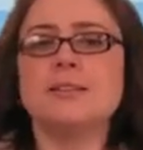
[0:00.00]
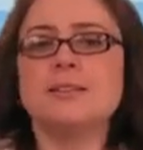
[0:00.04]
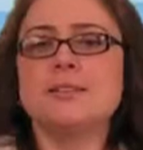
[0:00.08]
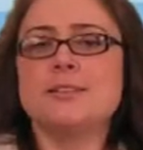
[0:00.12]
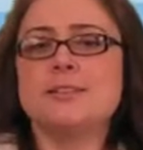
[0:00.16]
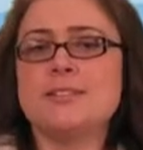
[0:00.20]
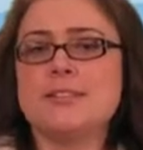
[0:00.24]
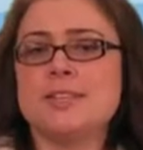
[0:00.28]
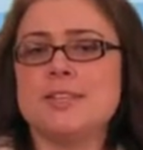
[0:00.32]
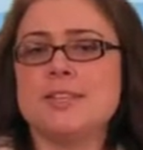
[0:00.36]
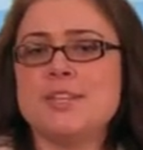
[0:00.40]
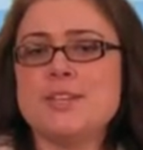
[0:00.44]

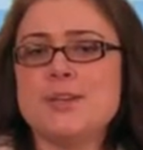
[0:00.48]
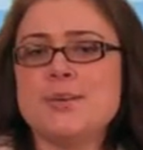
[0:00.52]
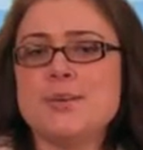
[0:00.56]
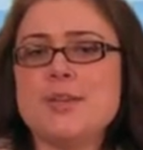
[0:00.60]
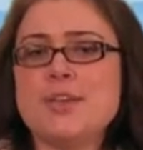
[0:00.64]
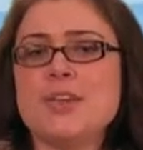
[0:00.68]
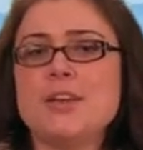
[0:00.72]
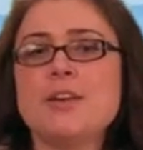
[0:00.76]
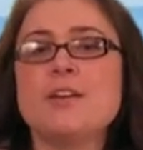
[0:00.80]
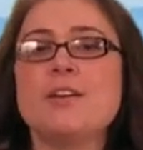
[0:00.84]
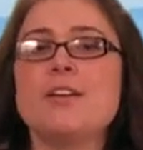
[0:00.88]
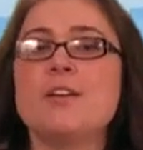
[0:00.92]
Didn't you
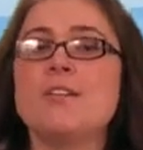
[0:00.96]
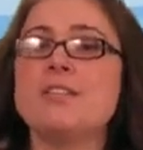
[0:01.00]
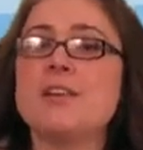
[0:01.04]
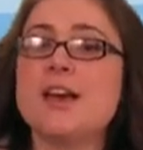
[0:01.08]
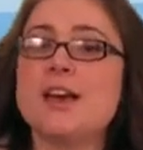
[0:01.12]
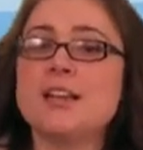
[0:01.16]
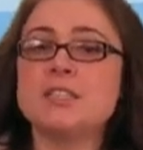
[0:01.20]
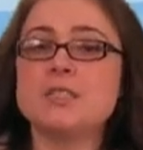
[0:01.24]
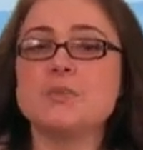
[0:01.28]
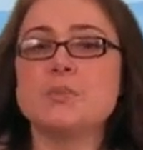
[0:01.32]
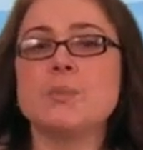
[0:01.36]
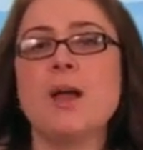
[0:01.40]
hear?
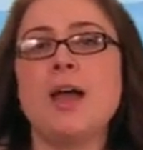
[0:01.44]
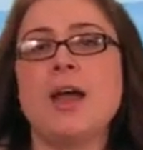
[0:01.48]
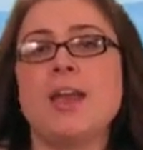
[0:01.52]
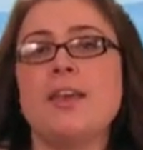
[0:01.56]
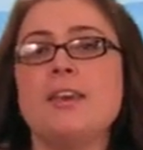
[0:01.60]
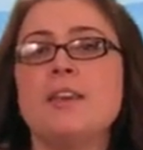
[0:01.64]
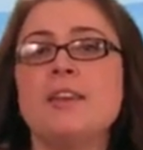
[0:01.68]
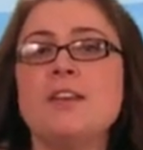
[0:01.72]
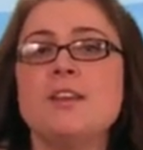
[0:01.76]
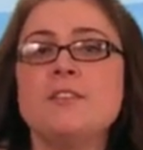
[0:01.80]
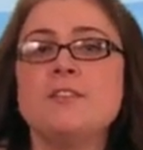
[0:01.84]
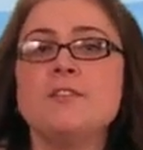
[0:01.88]
That's
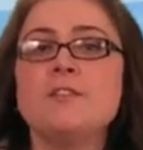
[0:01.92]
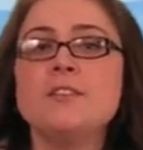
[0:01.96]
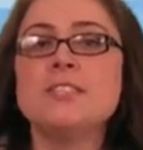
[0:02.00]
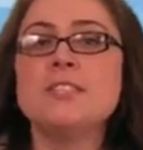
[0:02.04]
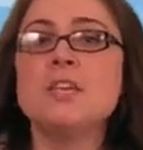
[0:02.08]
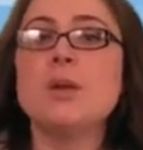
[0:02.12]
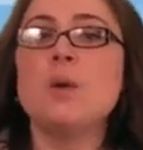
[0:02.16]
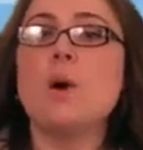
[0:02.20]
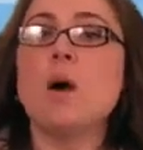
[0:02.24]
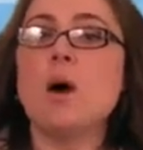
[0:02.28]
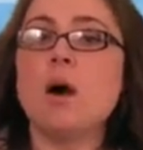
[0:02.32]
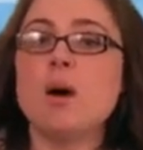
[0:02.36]
right. Vizio